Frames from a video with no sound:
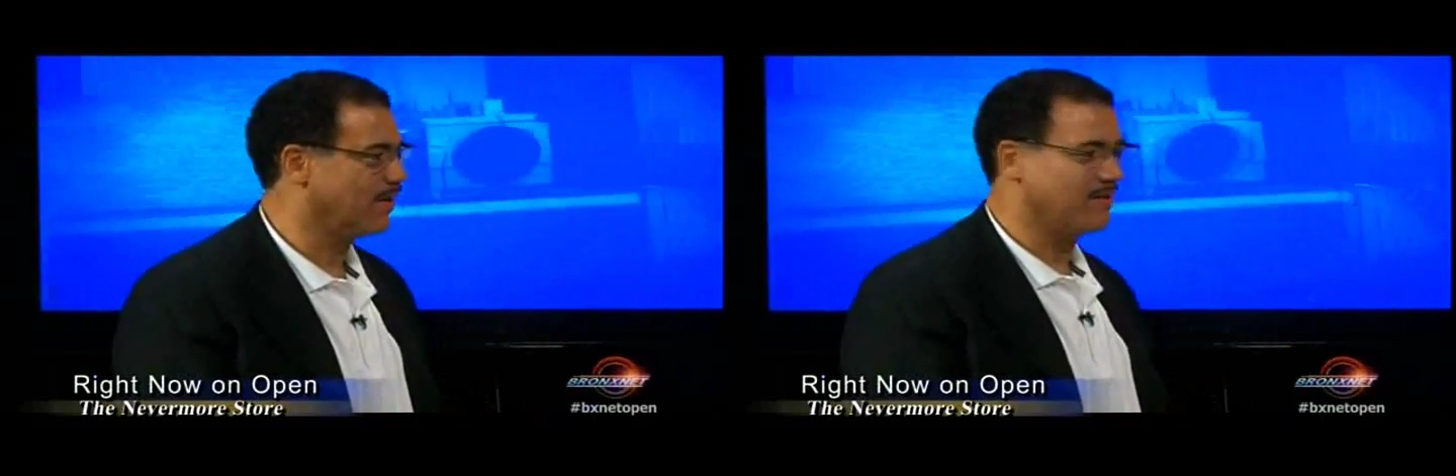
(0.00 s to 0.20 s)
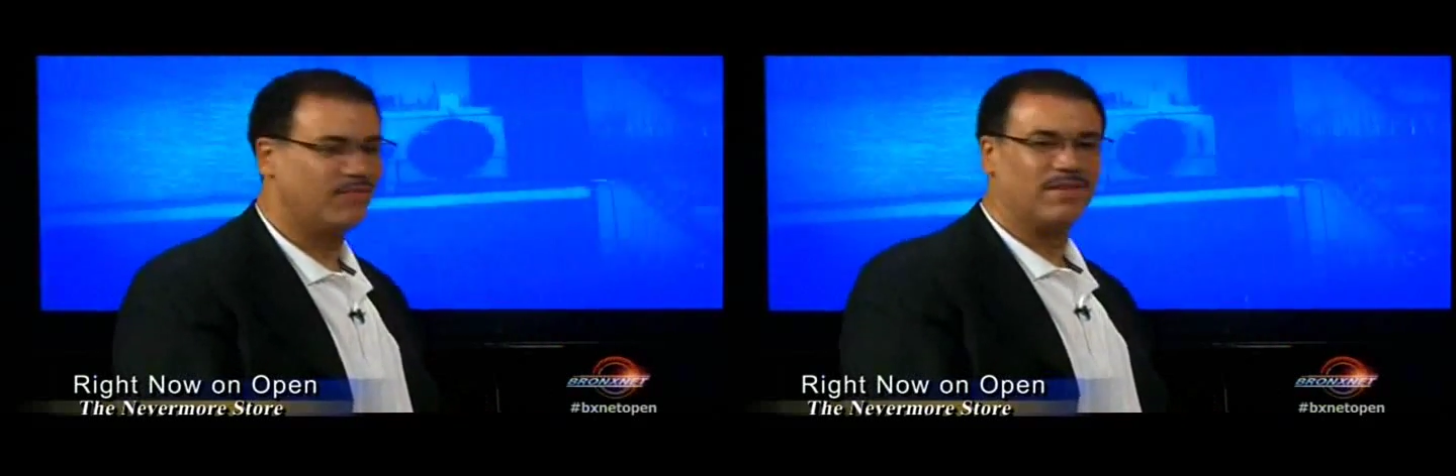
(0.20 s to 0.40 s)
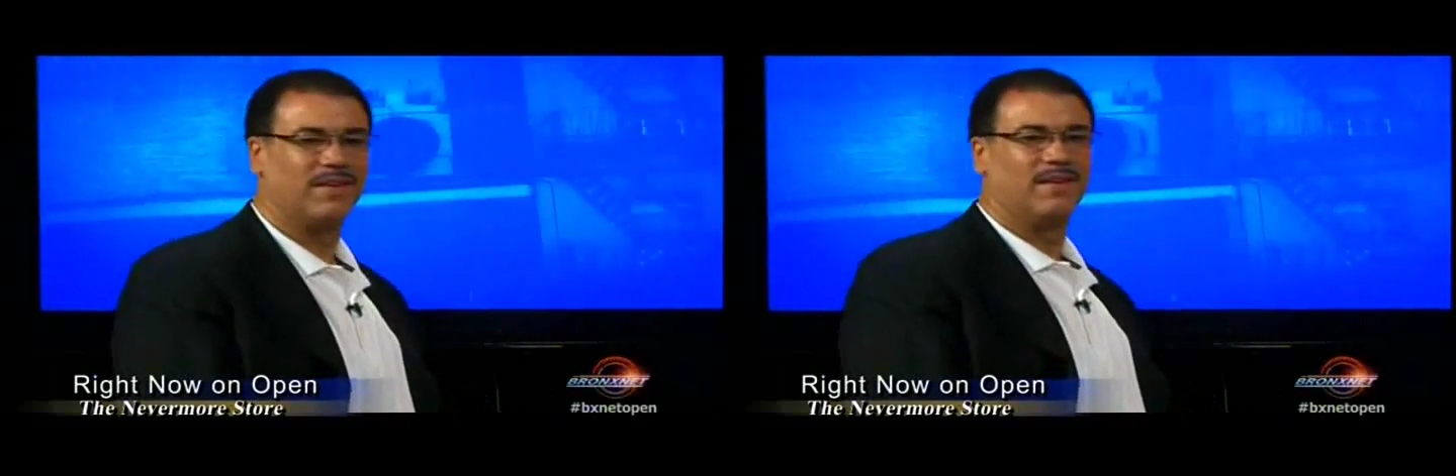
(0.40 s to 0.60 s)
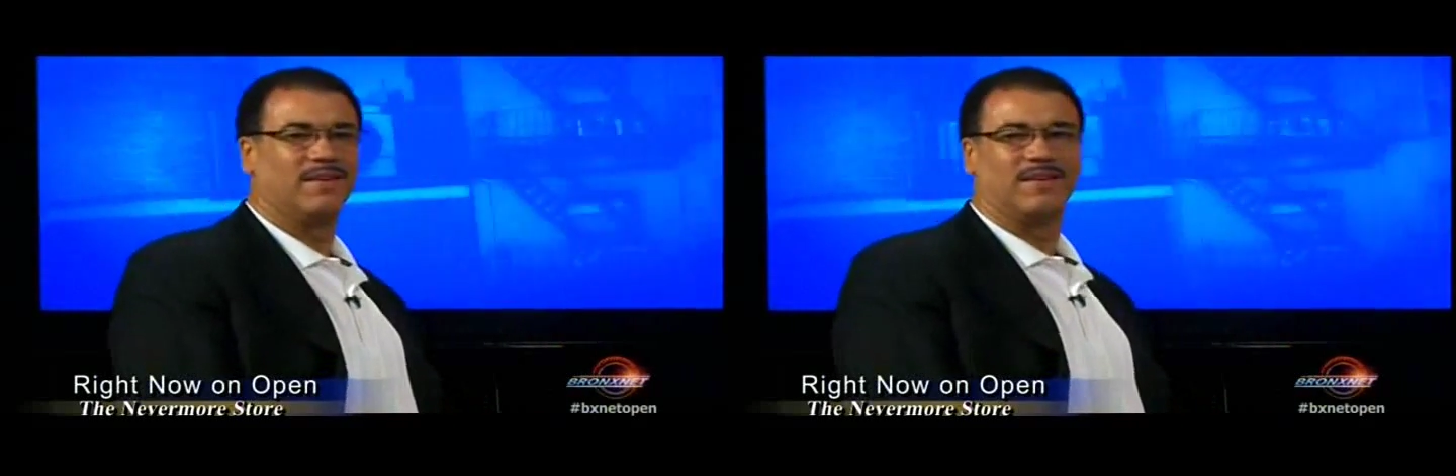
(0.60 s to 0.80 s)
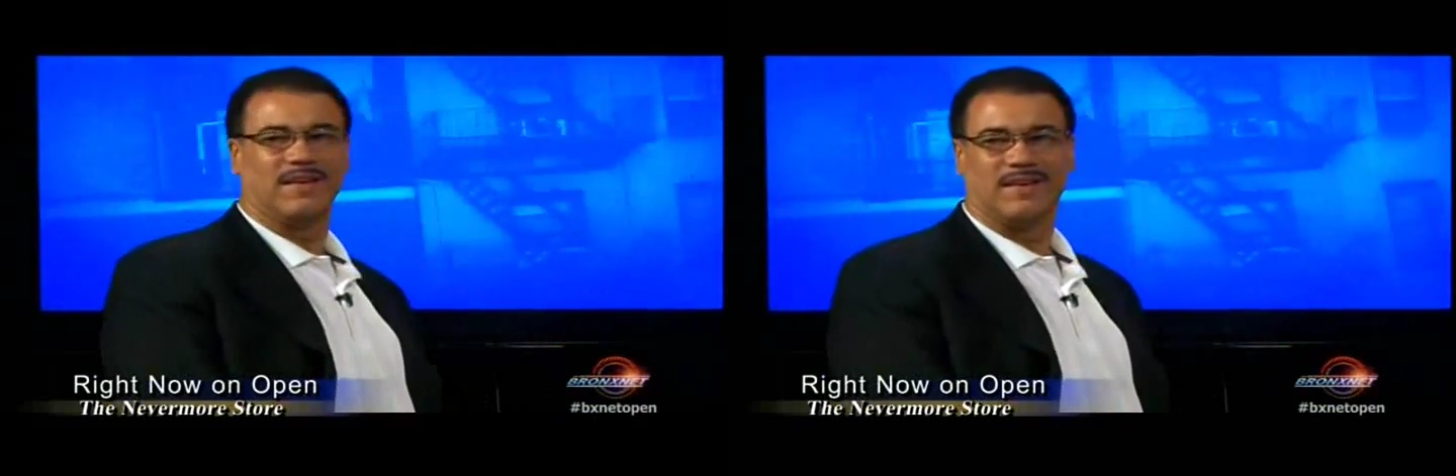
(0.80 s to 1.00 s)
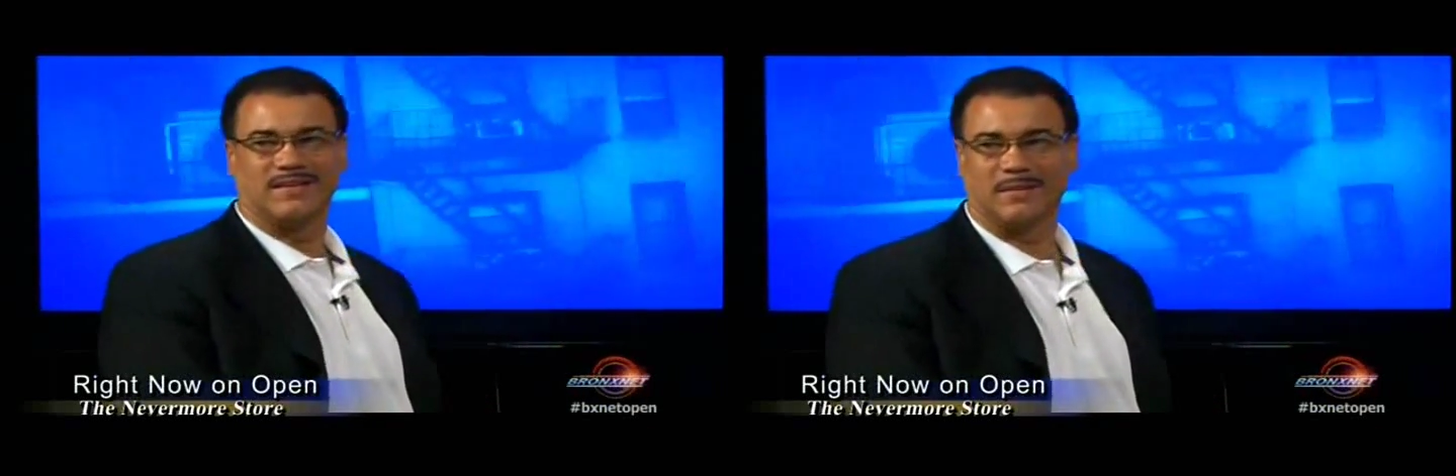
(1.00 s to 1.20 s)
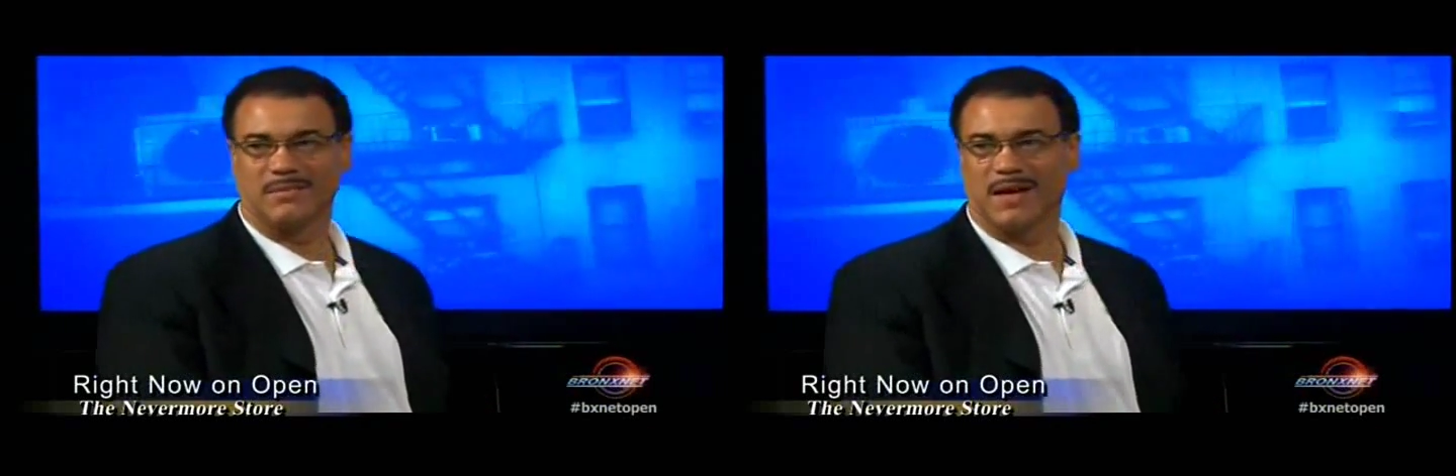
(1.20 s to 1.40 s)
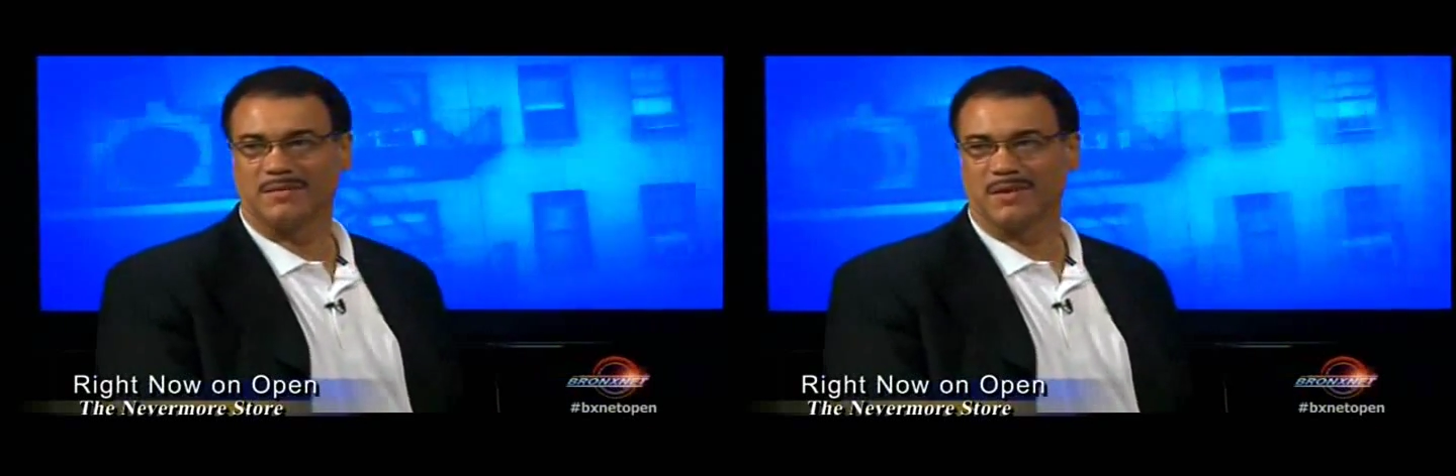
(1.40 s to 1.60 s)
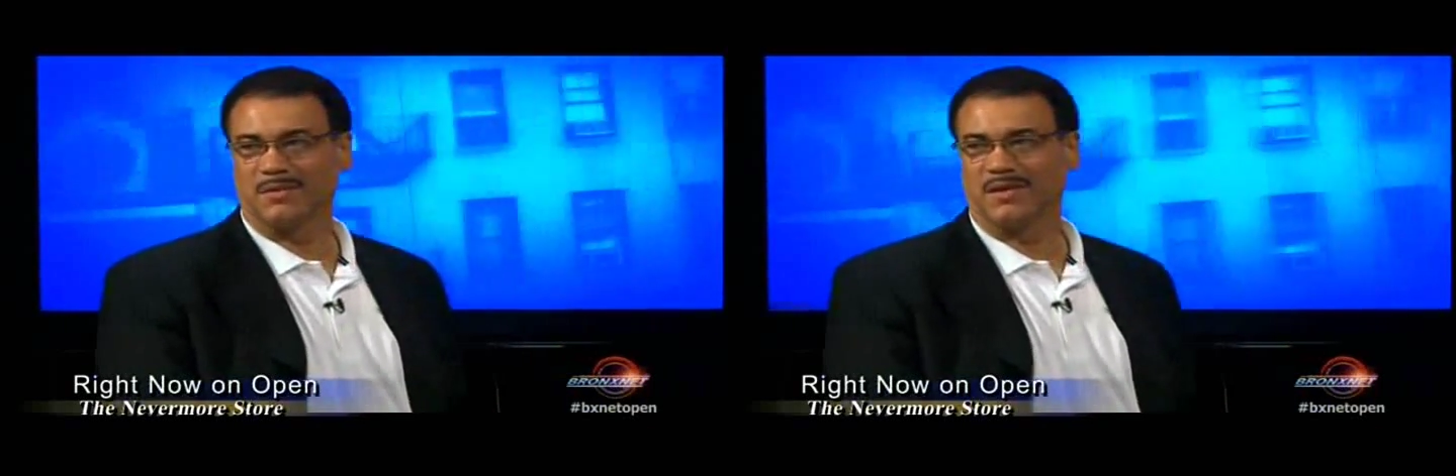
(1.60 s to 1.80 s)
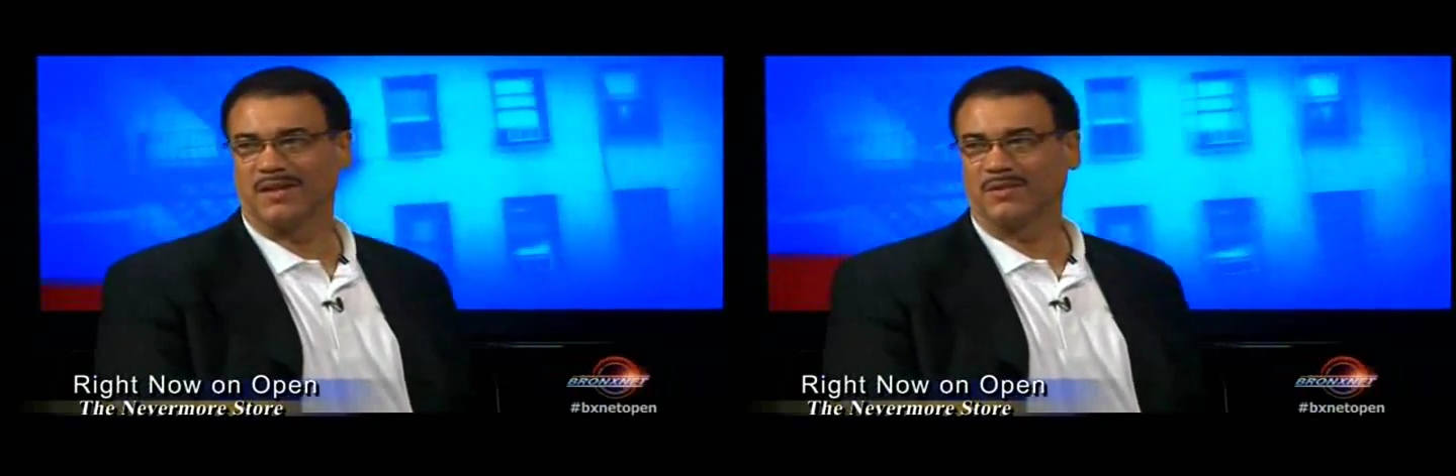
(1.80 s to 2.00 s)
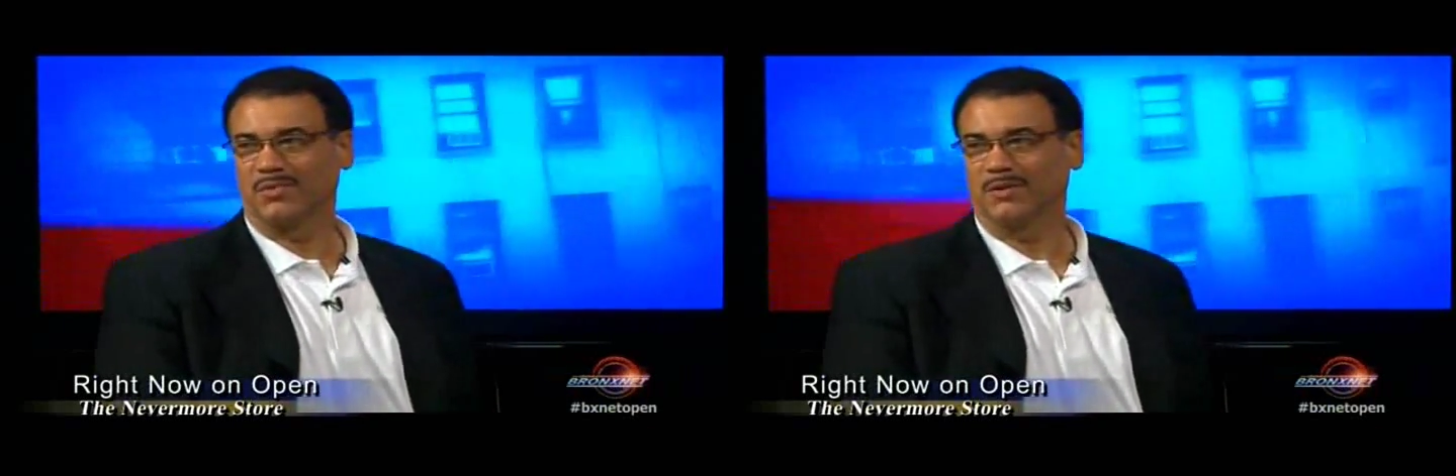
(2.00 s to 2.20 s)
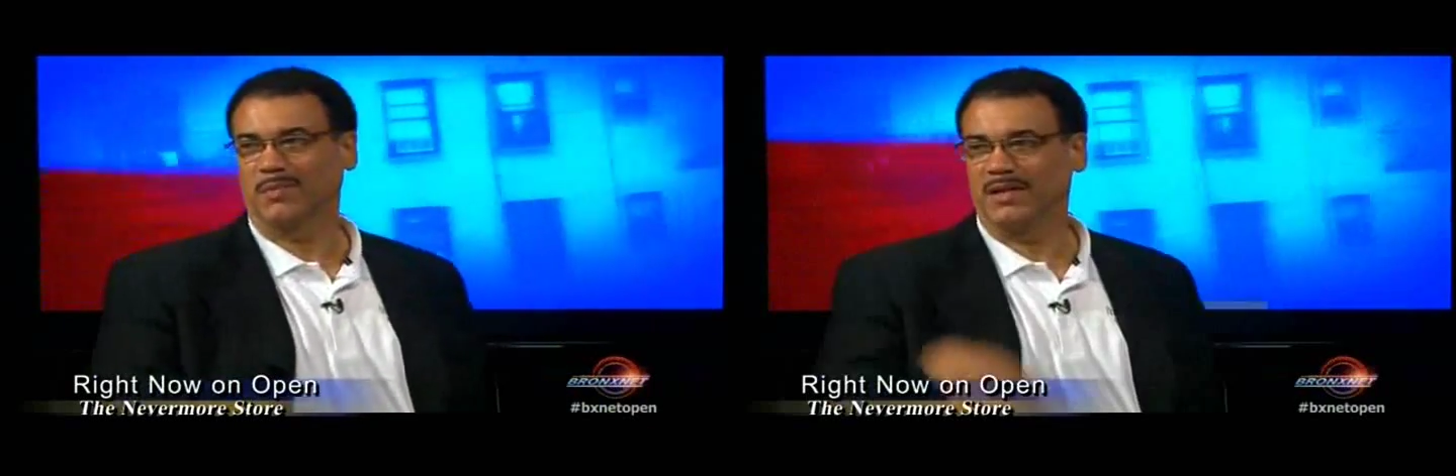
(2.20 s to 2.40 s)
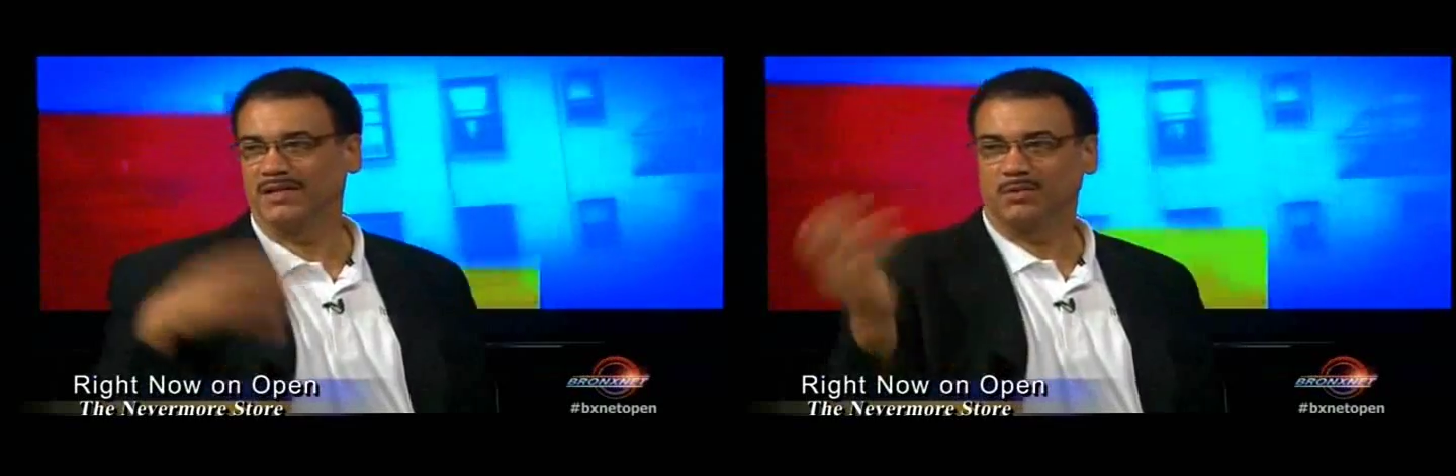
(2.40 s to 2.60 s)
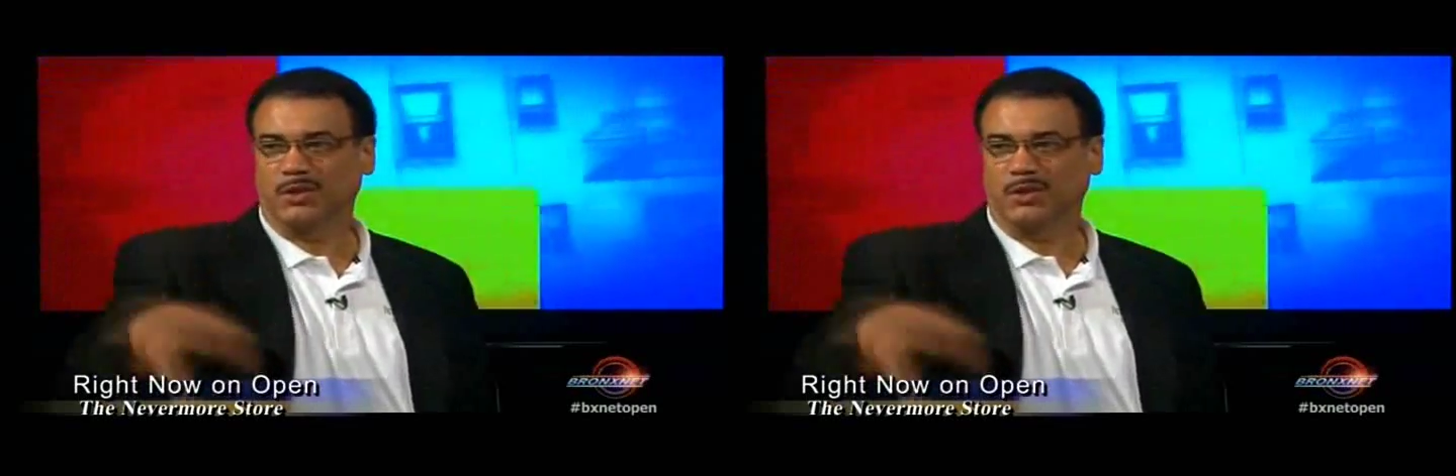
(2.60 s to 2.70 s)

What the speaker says: and sometimes it was like switchblades.